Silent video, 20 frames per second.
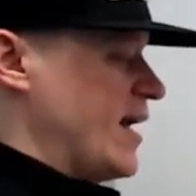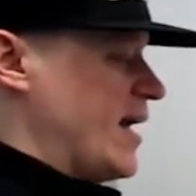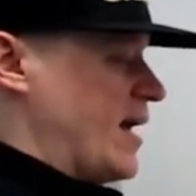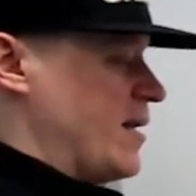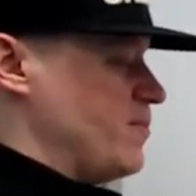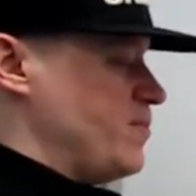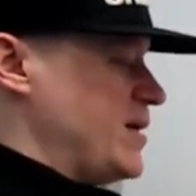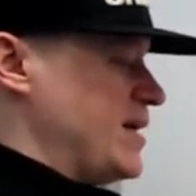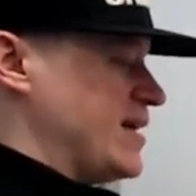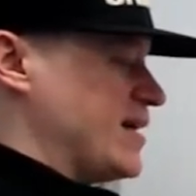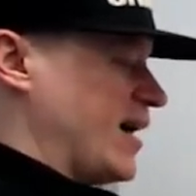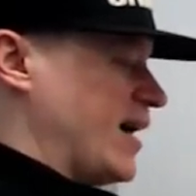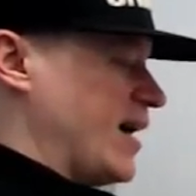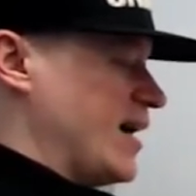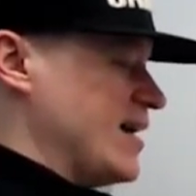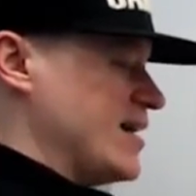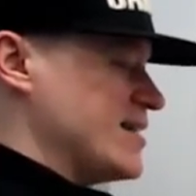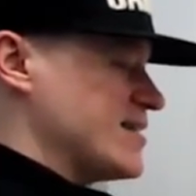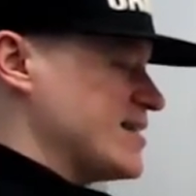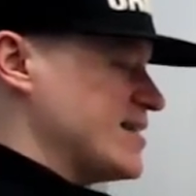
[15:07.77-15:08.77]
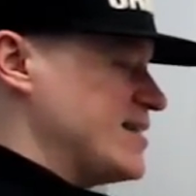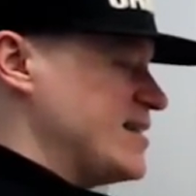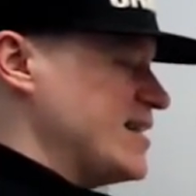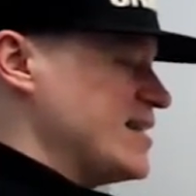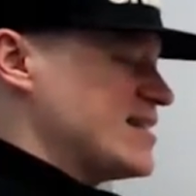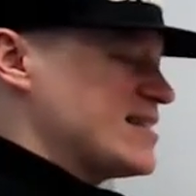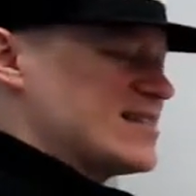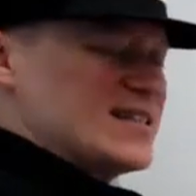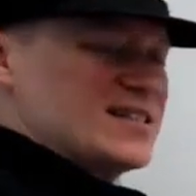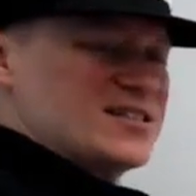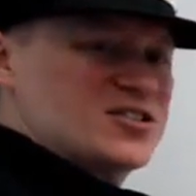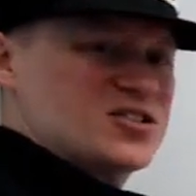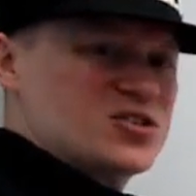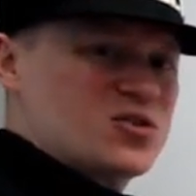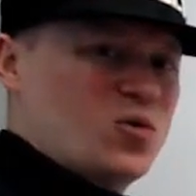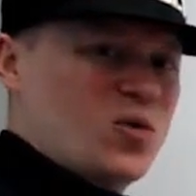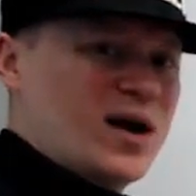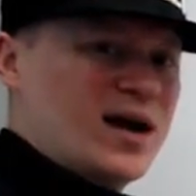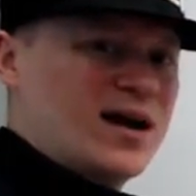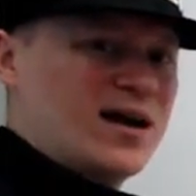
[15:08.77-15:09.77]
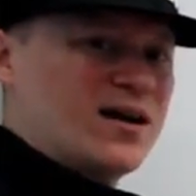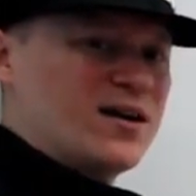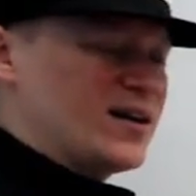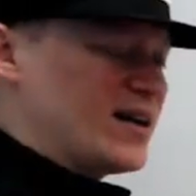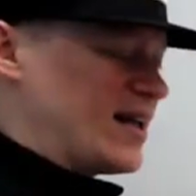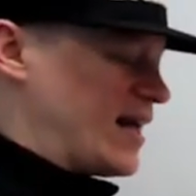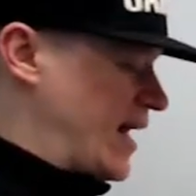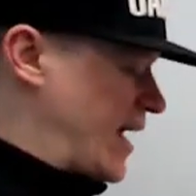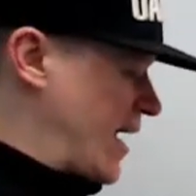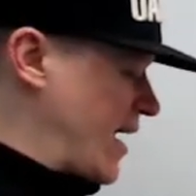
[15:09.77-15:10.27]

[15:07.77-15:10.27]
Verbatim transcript: And because this is squared,